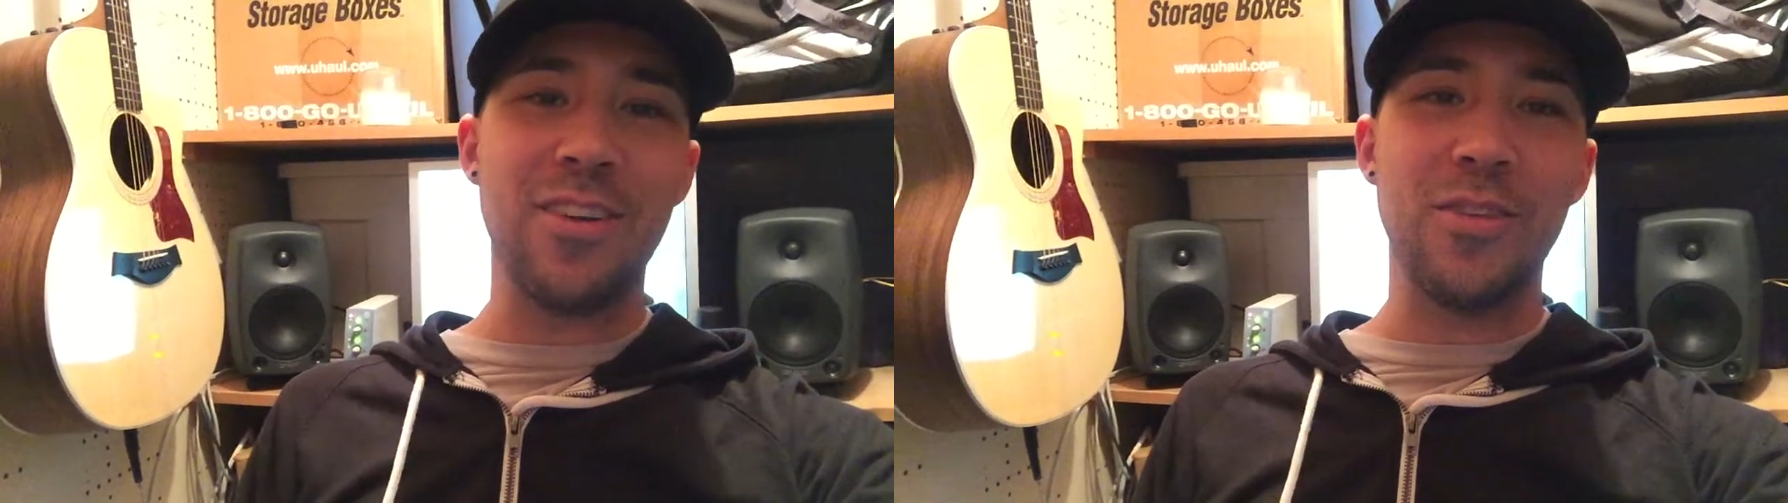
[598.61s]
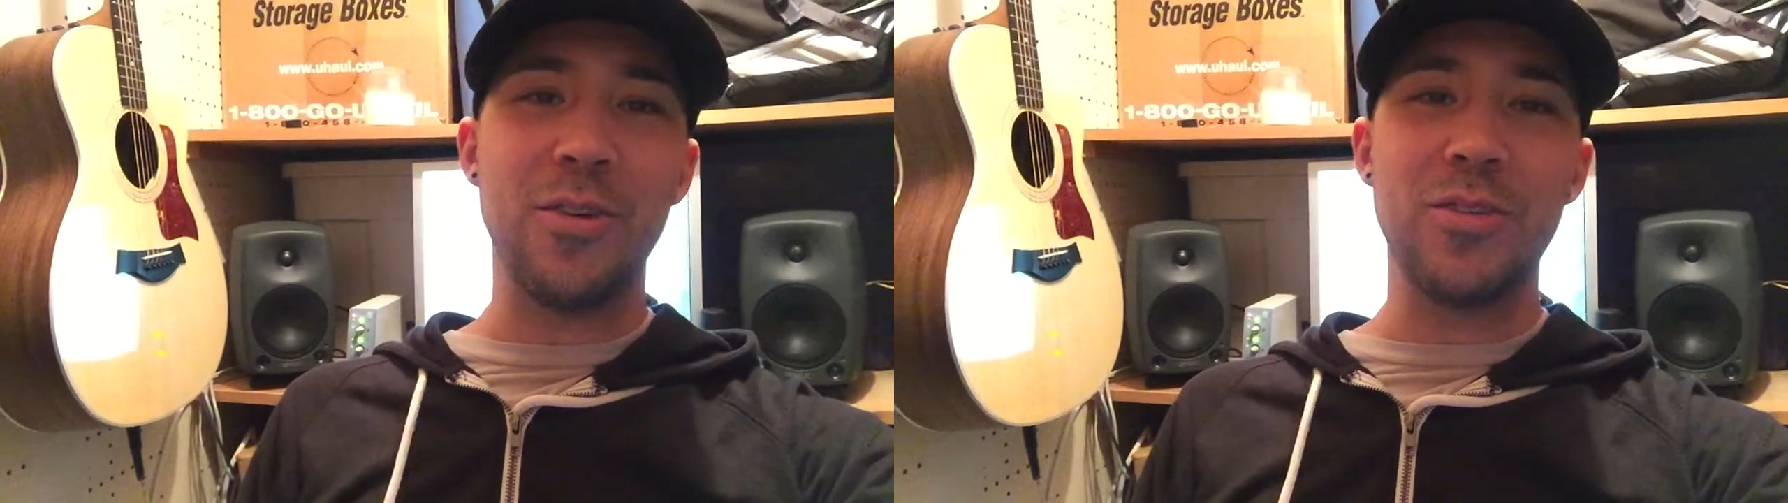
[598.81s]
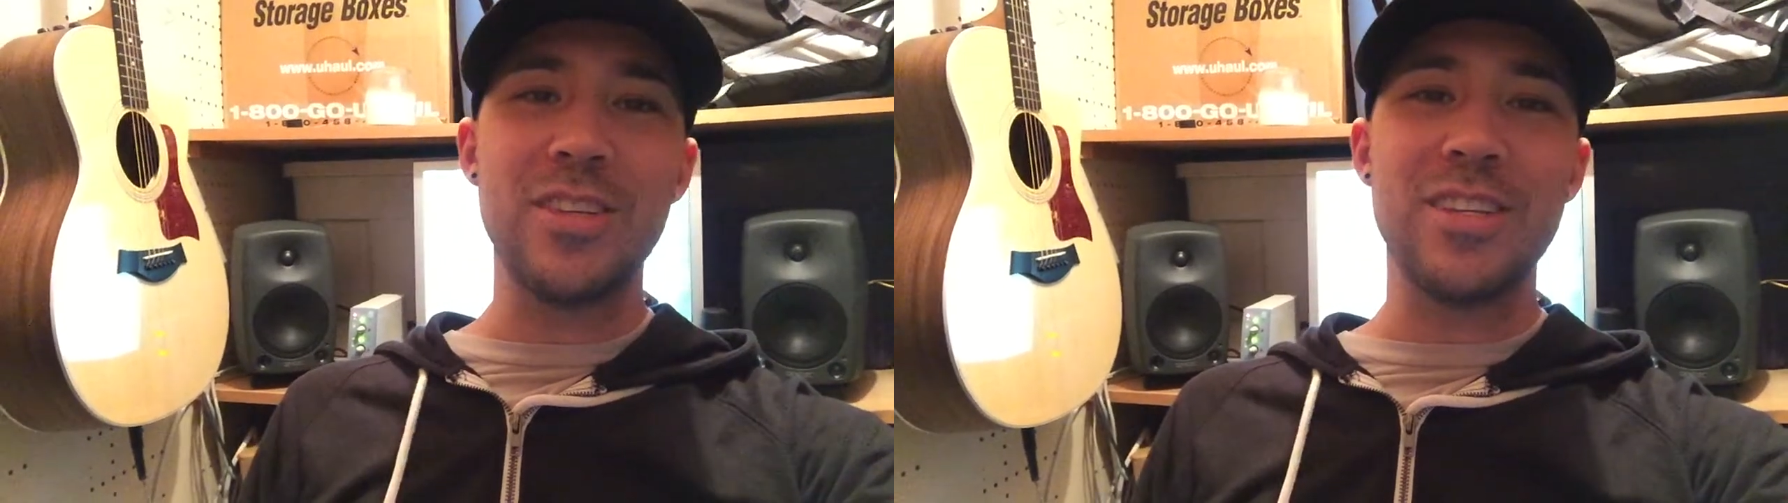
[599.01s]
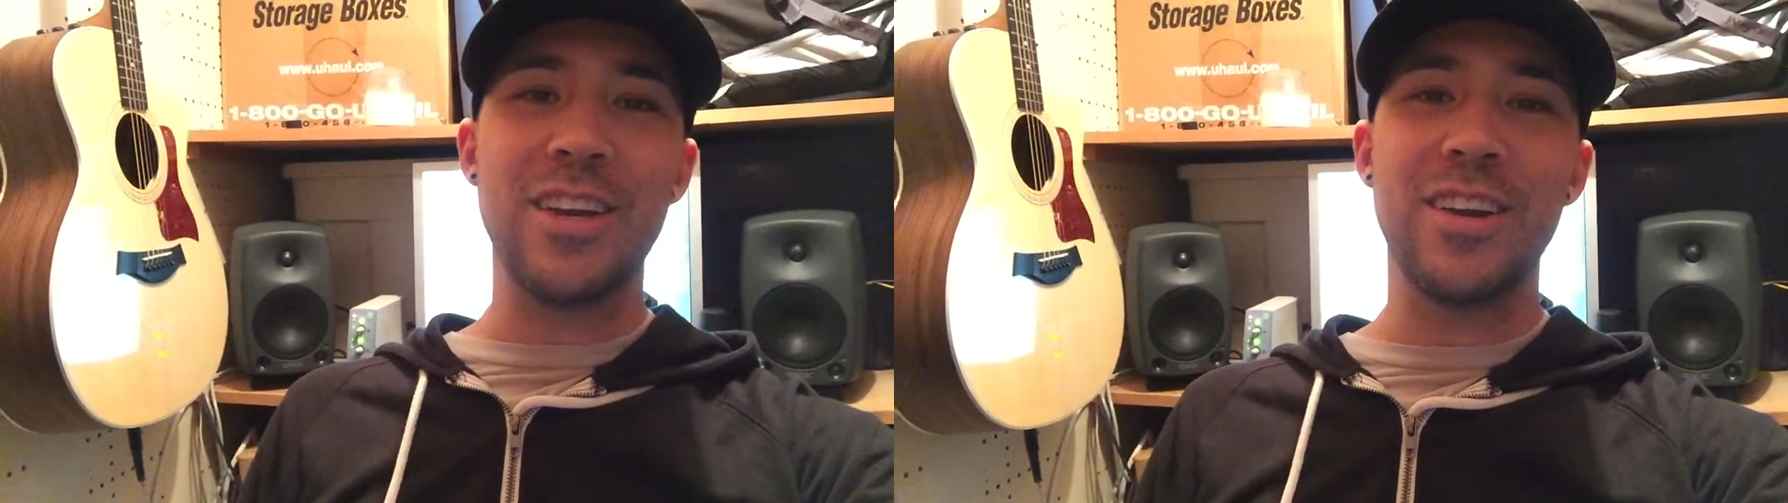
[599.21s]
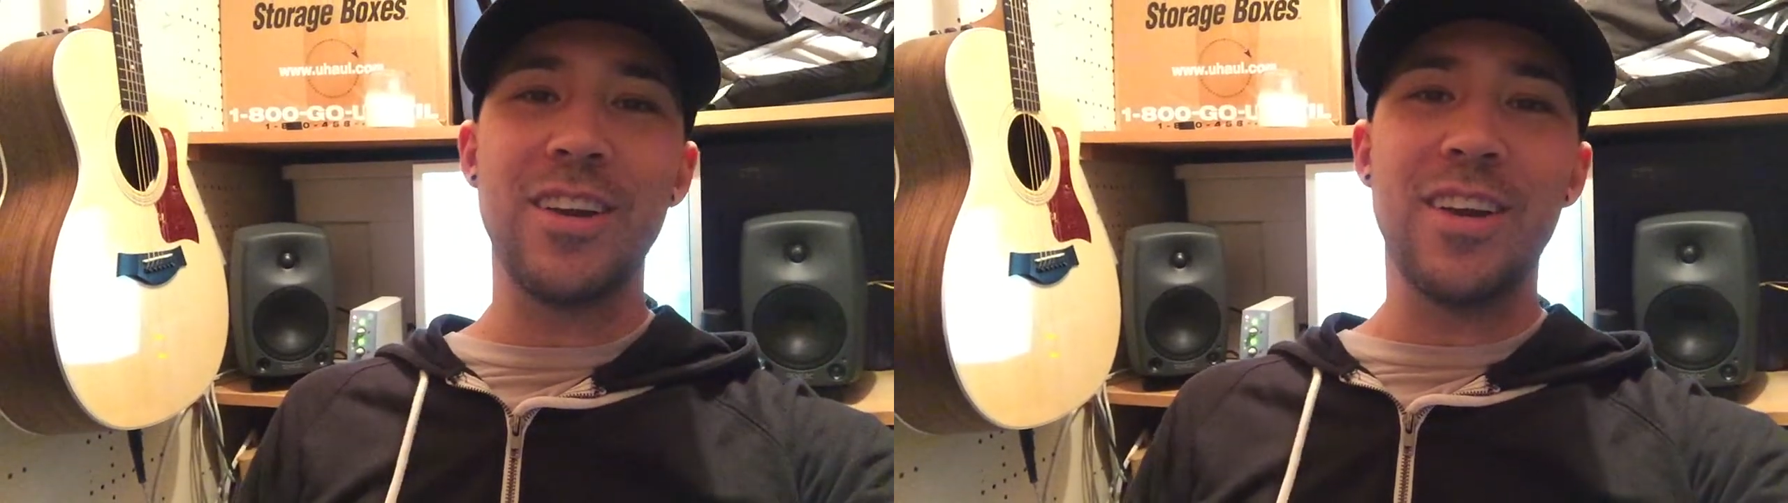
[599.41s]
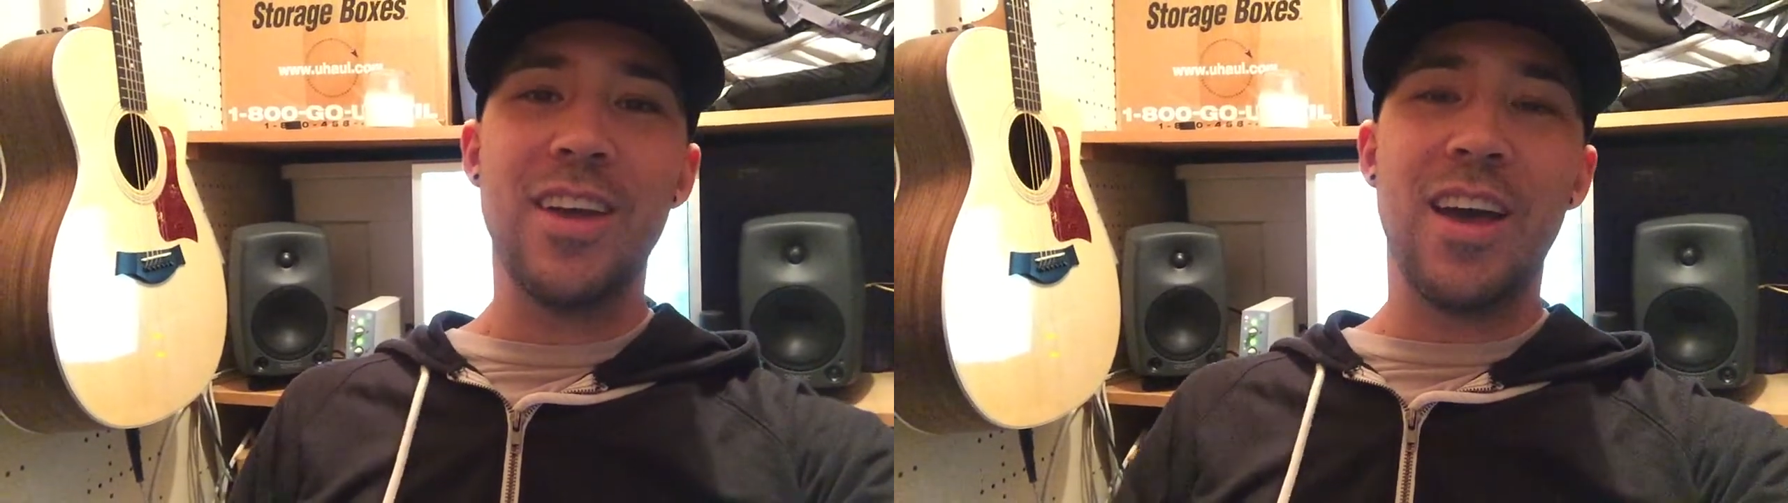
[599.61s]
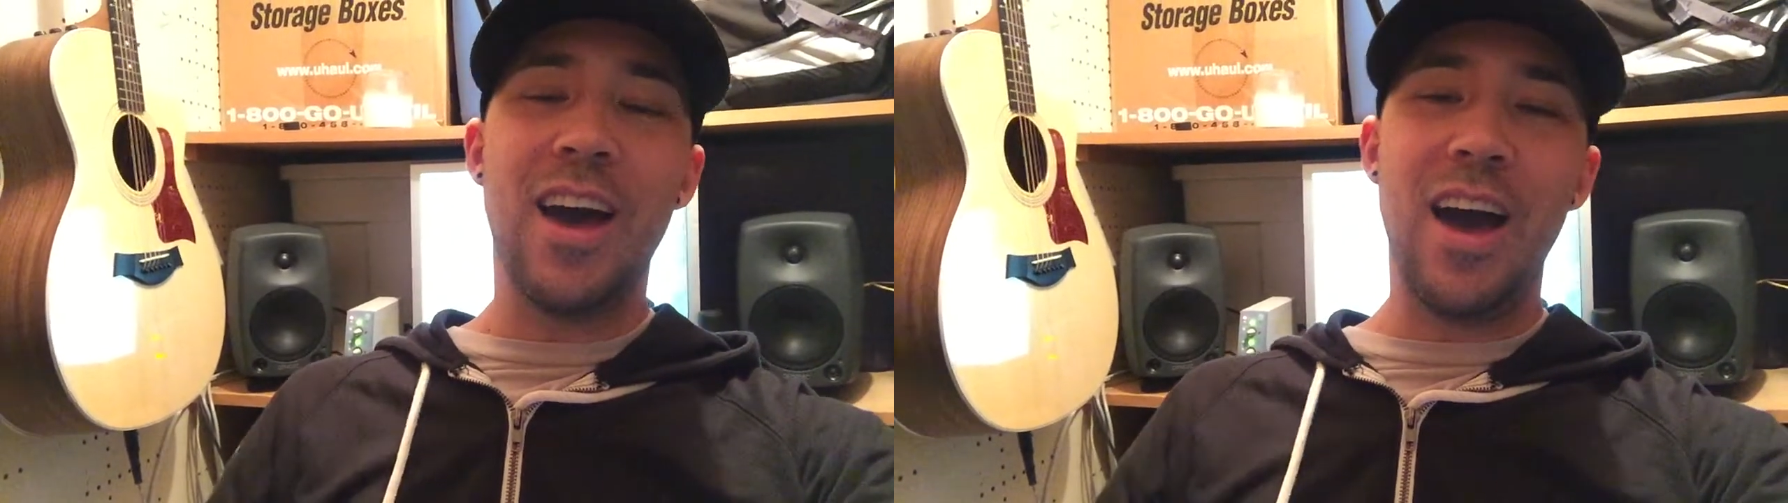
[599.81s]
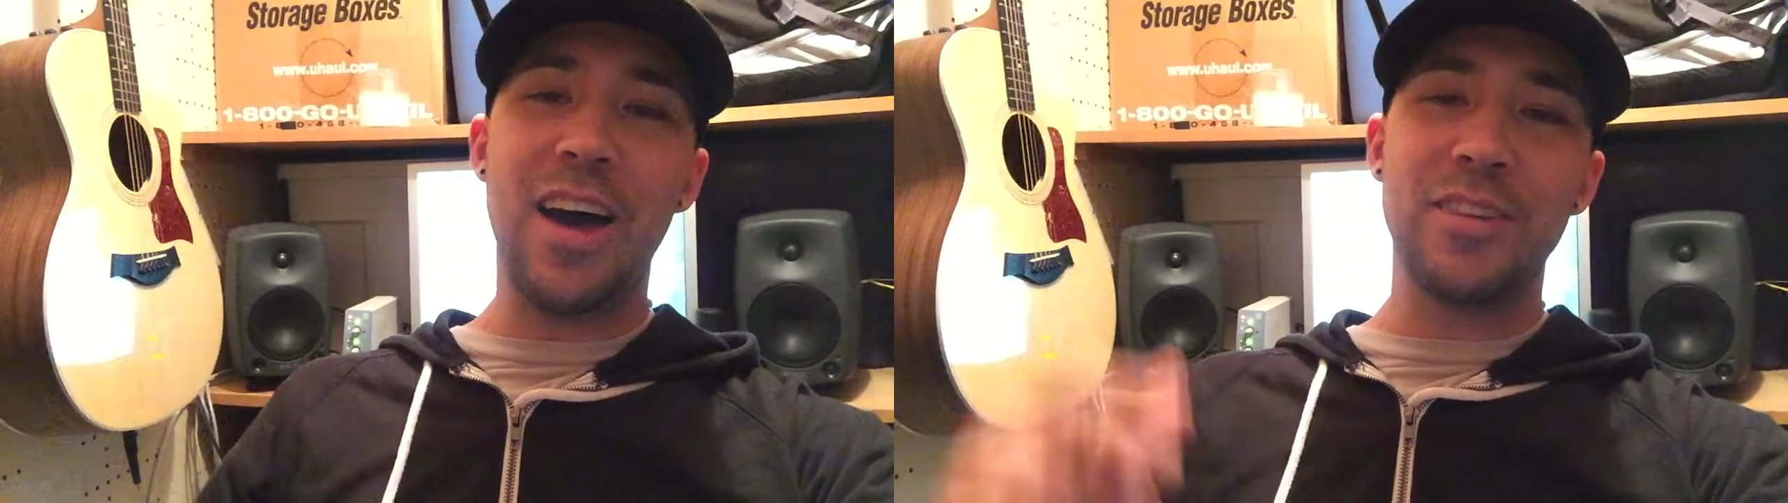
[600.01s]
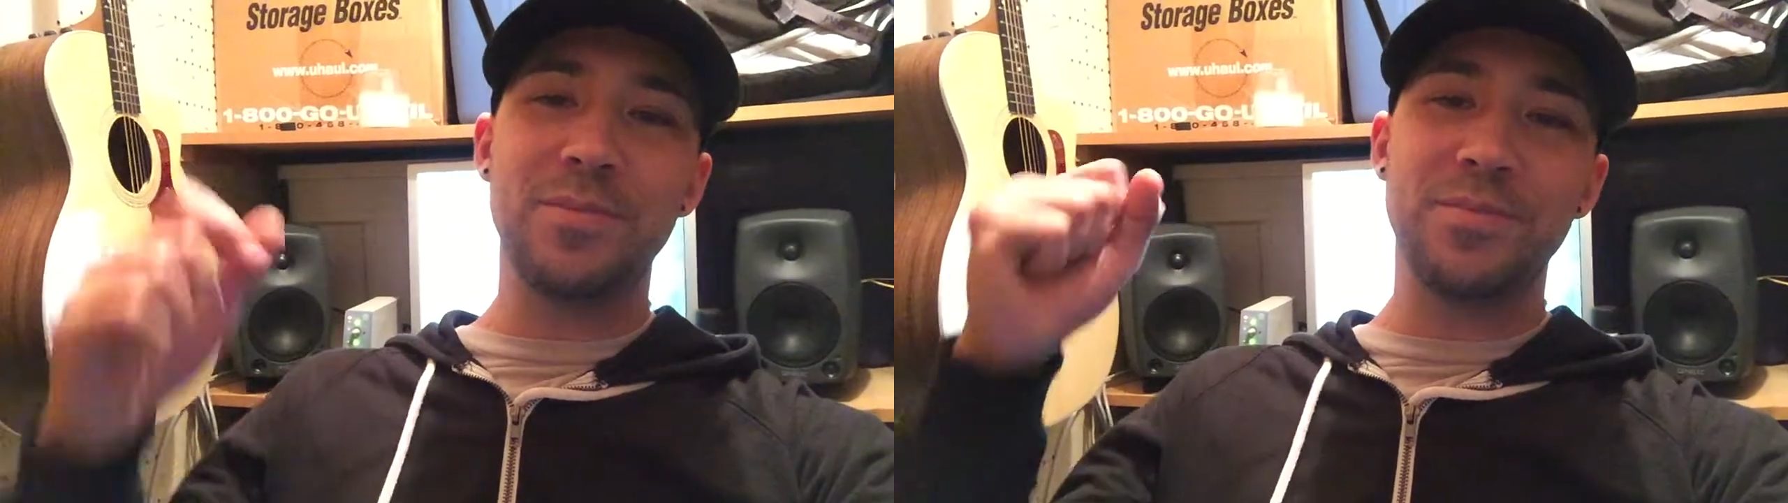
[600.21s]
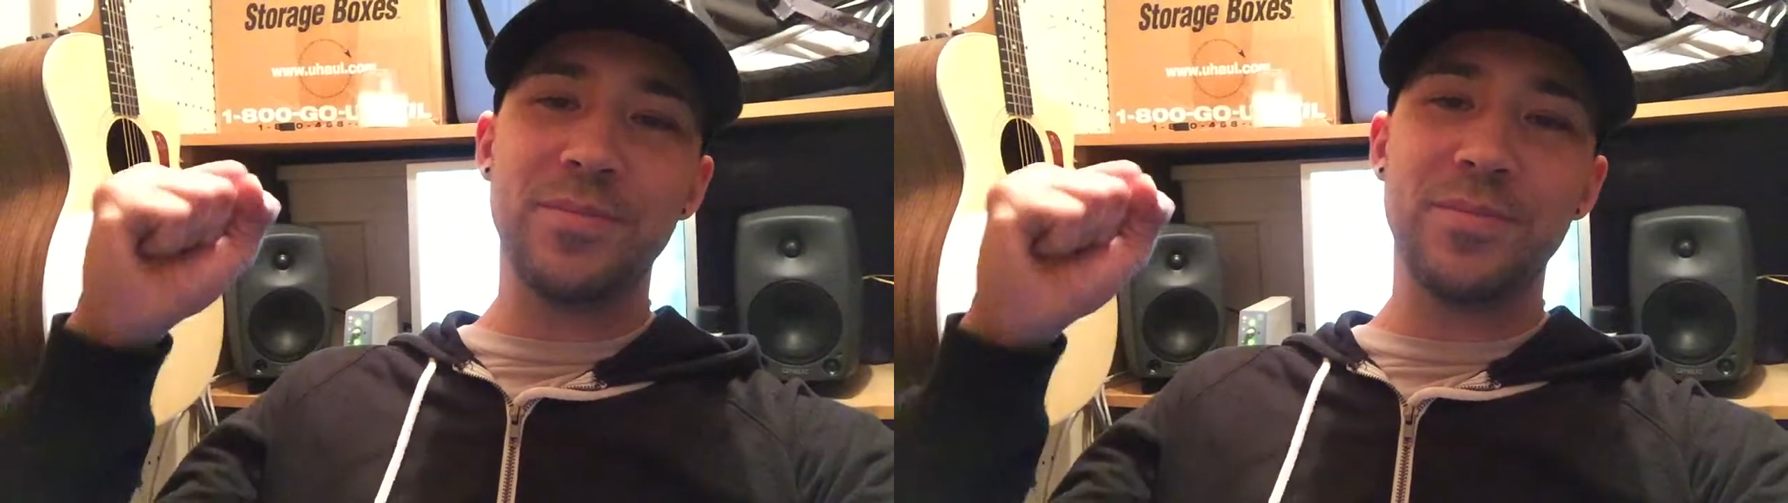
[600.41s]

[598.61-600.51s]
on the road this year. I